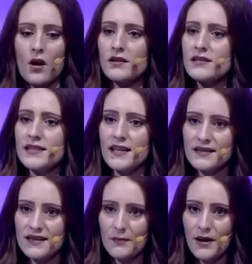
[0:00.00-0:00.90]
out,
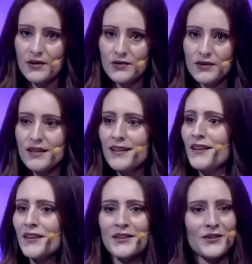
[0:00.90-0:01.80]
go vote
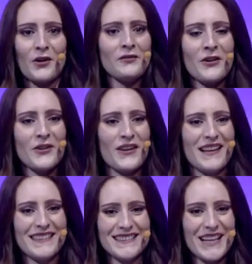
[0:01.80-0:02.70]
on it. Tell people
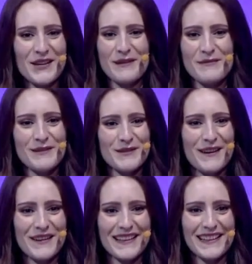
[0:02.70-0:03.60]
about it and use your
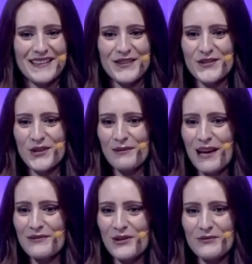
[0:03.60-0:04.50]
platform for this good
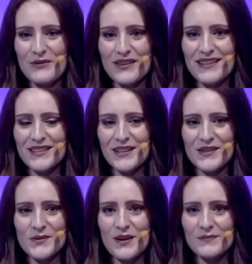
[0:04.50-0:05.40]
as well. So practice safe